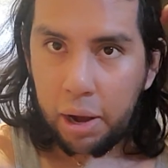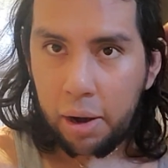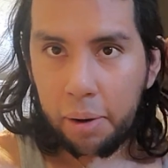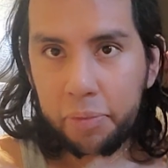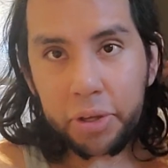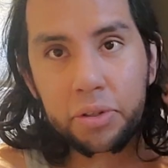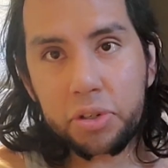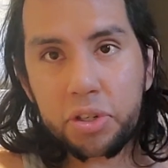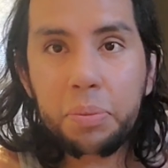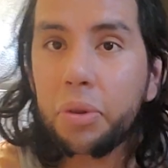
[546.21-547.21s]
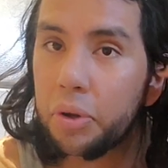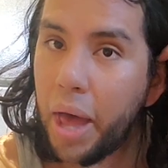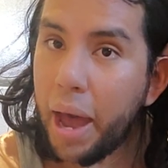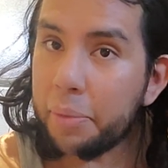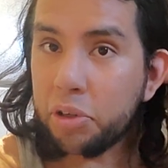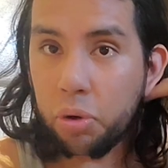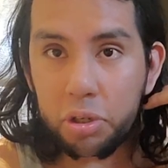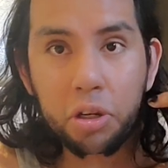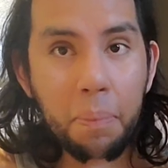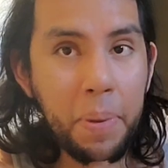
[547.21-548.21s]
Um, things just seem a little
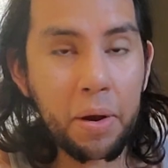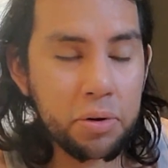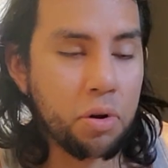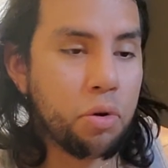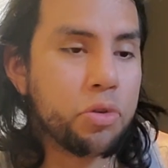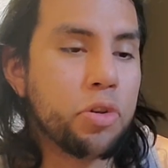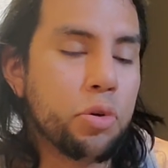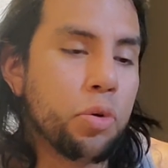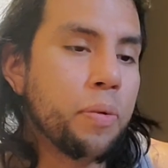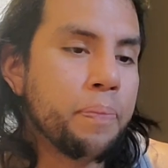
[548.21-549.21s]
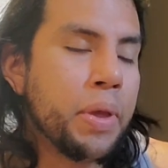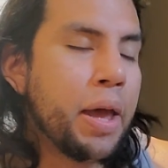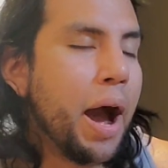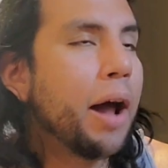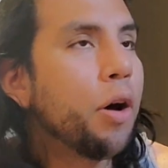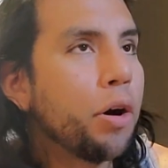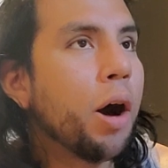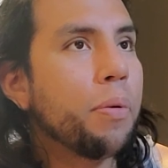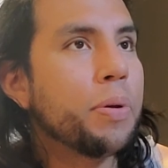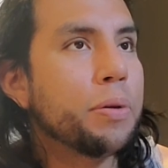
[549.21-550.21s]
amateurish compared to Earth 2. I know a
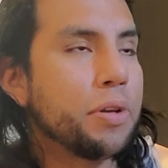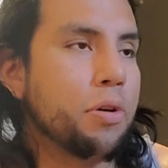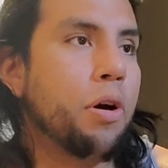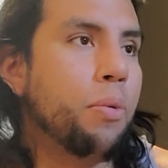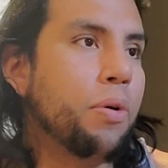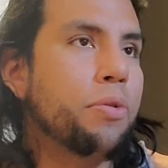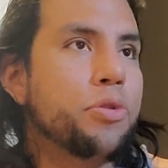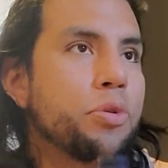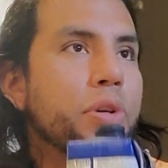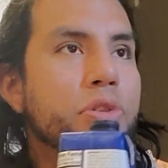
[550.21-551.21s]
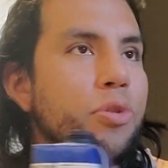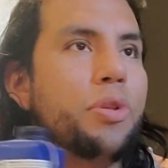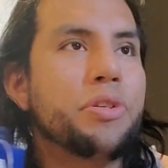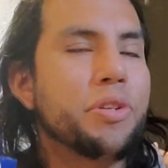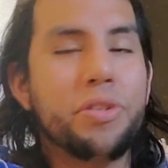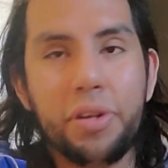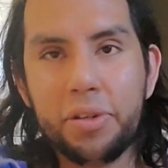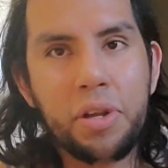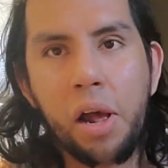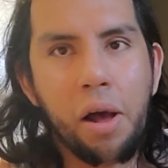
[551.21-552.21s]
couple of people like, oh, well, Earth 2 doesn't do this, this, and this.